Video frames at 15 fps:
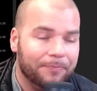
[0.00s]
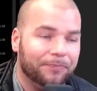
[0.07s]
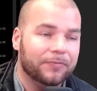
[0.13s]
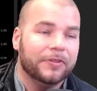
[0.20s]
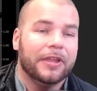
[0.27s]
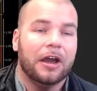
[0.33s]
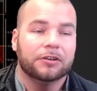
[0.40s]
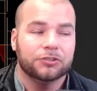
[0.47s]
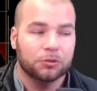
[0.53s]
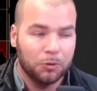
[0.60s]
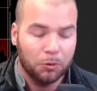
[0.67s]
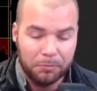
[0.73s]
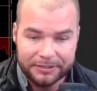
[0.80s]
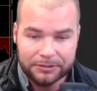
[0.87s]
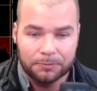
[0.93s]
Now, is there
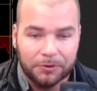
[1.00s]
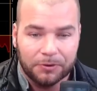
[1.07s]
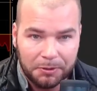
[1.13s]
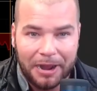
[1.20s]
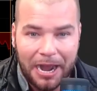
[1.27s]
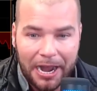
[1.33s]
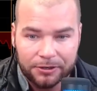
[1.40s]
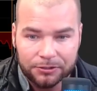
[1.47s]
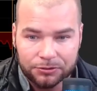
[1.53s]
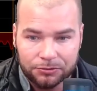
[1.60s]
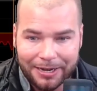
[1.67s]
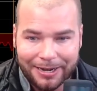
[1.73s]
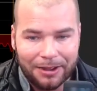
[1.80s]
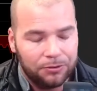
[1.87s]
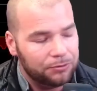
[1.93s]
momentum from the buyers right
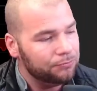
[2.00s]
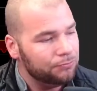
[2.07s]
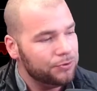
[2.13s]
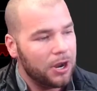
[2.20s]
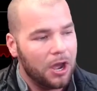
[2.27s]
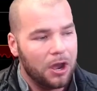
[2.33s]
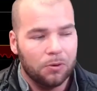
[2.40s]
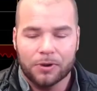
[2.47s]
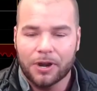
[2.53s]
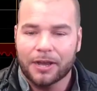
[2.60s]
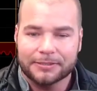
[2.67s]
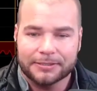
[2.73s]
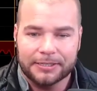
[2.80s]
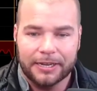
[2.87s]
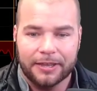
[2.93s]
now? No, we're not
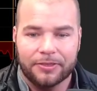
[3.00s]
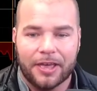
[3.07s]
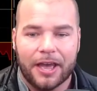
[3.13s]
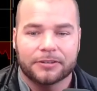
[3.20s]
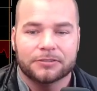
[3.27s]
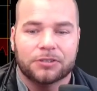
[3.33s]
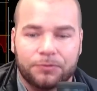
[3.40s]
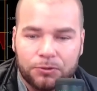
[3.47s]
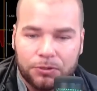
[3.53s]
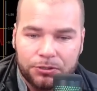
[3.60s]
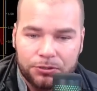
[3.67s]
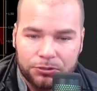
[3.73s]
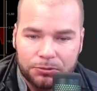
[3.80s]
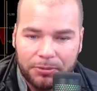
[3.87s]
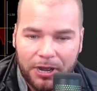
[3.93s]
seeing that. So if you want to do
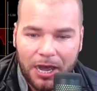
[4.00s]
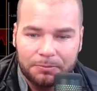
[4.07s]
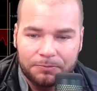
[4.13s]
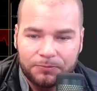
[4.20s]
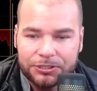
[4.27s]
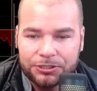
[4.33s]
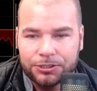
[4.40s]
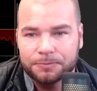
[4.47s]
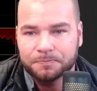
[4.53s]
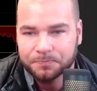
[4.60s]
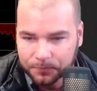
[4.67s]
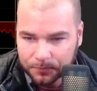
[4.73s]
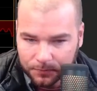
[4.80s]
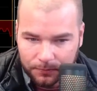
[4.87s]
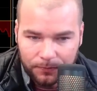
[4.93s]
some bottom fishing,
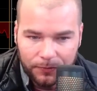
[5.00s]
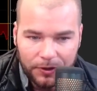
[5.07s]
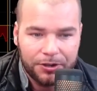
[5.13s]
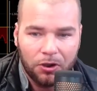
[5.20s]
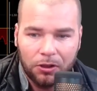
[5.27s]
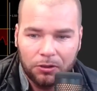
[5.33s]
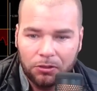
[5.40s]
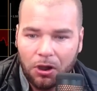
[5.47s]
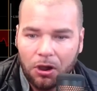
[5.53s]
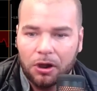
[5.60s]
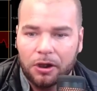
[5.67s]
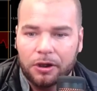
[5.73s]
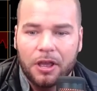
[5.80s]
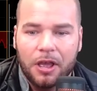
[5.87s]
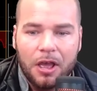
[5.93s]
you know,
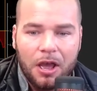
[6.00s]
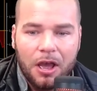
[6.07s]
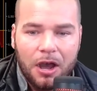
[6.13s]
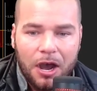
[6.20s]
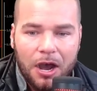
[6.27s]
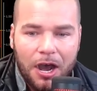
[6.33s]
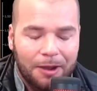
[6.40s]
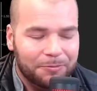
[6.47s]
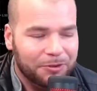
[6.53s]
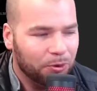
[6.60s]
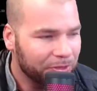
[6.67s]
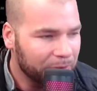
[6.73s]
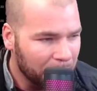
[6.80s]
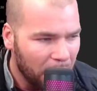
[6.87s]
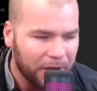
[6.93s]
Alar, um, you know, with
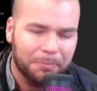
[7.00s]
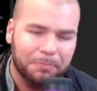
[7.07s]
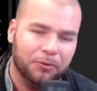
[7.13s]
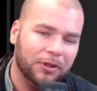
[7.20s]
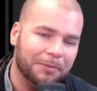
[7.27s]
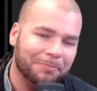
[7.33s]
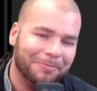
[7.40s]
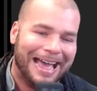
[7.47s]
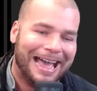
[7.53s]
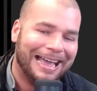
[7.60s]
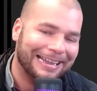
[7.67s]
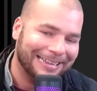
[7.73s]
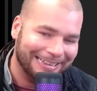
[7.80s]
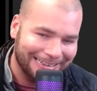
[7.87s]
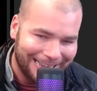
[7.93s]
the market pulling
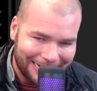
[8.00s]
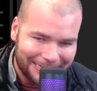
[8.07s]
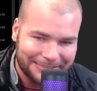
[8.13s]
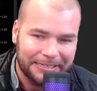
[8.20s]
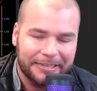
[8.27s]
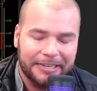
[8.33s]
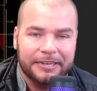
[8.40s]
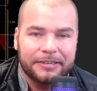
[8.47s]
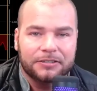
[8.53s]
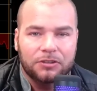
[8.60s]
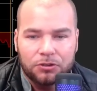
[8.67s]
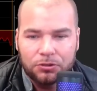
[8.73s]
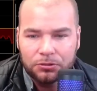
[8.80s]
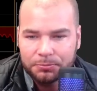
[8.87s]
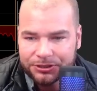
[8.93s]
back, I can see it getting a
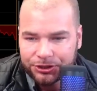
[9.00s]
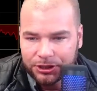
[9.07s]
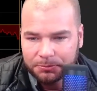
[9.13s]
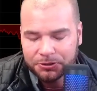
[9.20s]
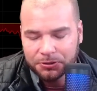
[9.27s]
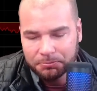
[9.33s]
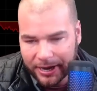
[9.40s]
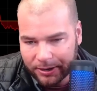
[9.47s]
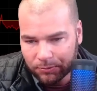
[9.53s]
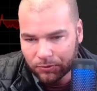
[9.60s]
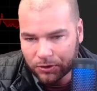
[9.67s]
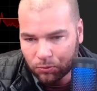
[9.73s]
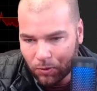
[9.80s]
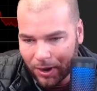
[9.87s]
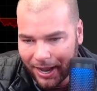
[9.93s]
little bit cheaper. You may want to
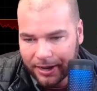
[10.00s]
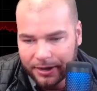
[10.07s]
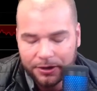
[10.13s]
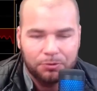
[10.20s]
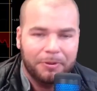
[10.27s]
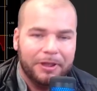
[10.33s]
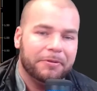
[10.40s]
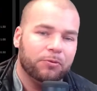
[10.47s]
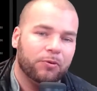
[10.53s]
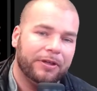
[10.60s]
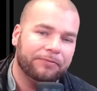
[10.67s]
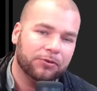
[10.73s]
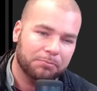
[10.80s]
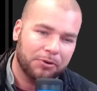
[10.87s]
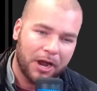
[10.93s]
wait, you know, maybe wait
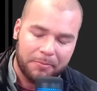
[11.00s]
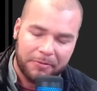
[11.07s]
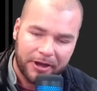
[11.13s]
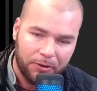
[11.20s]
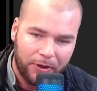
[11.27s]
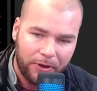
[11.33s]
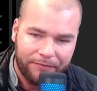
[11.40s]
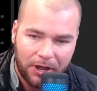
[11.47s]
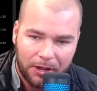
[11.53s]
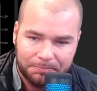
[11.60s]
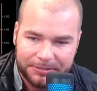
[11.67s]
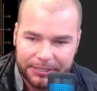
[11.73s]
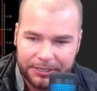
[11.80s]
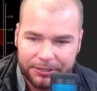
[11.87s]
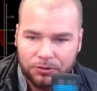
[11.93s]
for primary wave up
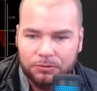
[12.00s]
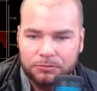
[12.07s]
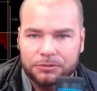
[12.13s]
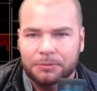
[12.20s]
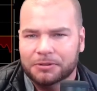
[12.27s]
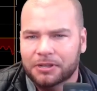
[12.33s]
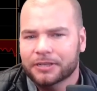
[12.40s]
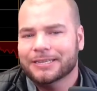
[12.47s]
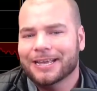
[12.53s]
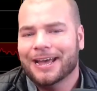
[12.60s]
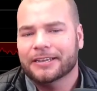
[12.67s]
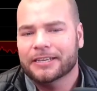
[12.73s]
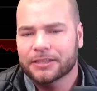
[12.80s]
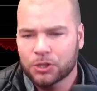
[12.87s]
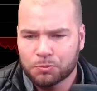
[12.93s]
signal, something like that.
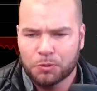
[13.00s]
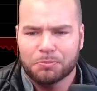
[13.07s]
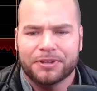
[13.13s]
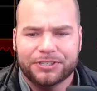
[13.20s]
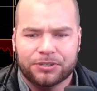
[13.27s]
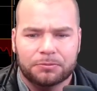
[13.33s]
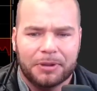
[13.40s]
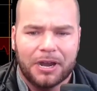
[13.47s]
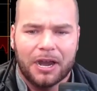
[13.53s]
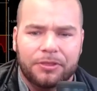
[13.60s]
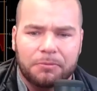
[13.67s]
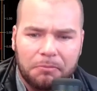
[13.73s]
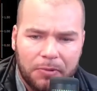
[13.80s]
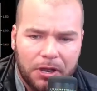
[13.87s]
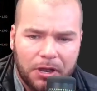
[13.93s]
Get the momentum behind
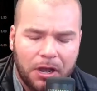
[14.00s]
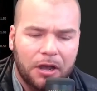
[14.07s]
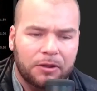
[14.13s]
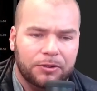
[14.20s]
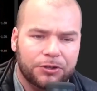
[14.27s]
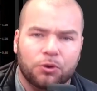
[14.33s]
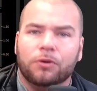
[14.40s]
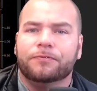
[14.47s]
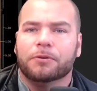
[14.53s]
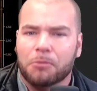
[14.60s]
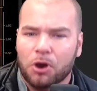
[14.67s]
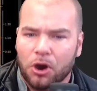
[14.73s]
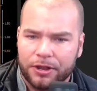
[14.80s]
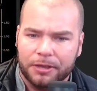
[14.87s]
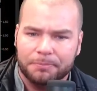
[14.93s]
the, uh, you know, with the
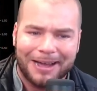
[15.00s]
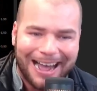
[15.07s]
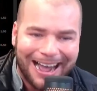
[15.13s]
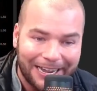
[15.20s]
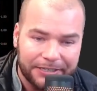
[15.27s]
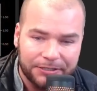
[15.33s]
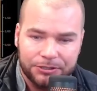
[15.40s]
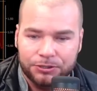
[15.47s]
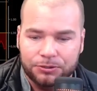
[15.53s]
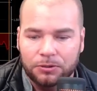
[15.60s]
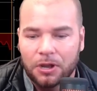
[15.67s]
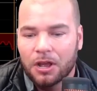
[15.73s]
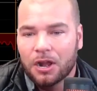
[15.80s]
market behind you.